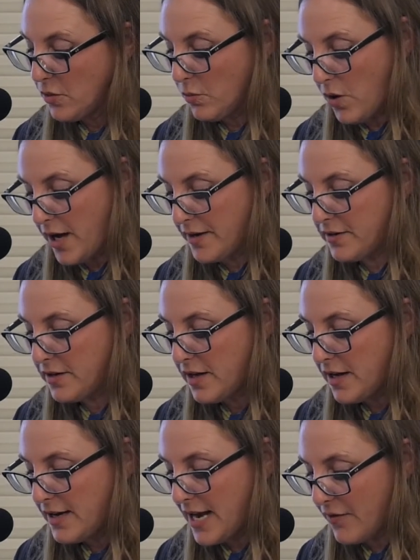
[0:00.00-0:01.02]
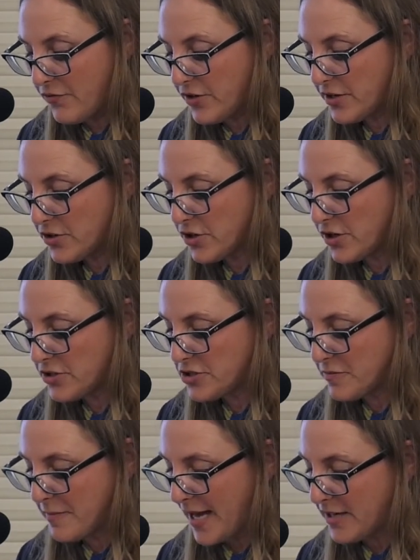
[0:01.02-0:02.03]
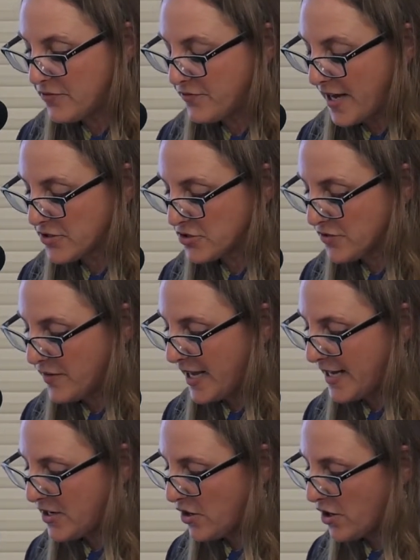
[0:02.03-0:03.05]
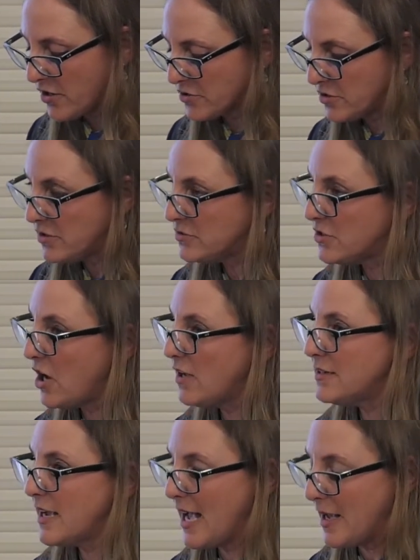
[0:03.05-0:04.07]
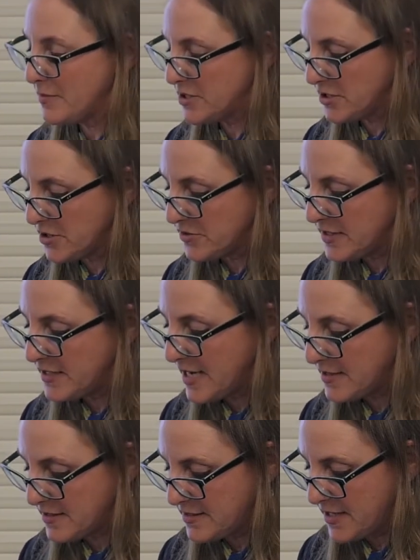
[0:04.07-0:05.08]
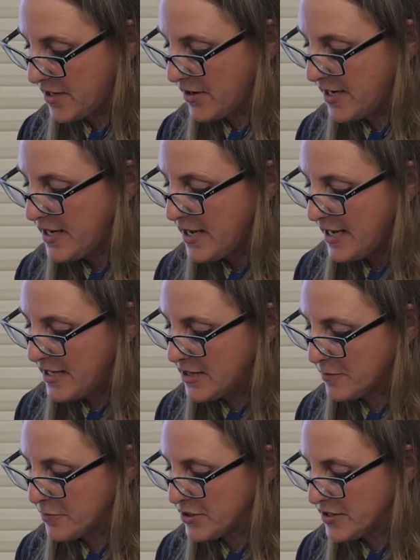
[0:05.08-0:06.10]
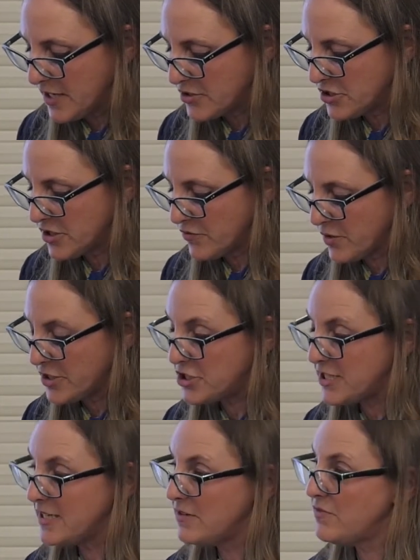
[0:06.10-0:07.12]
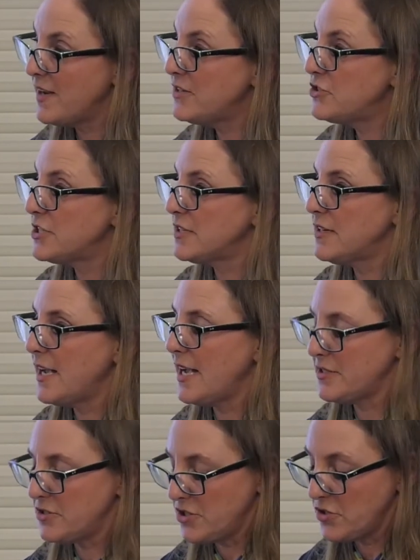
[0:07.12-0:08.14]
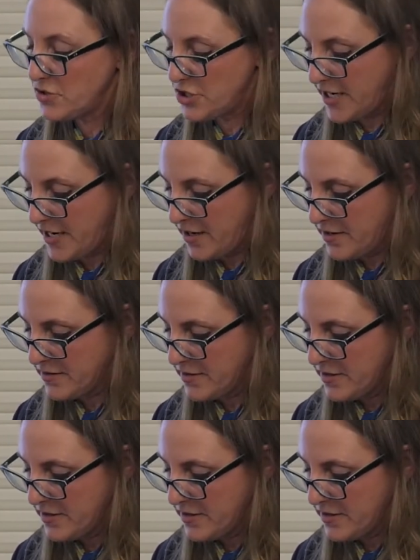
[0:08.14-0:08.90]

1, never encourage the manufacture of any article not absolutely necessary, in the production of which invention has no share.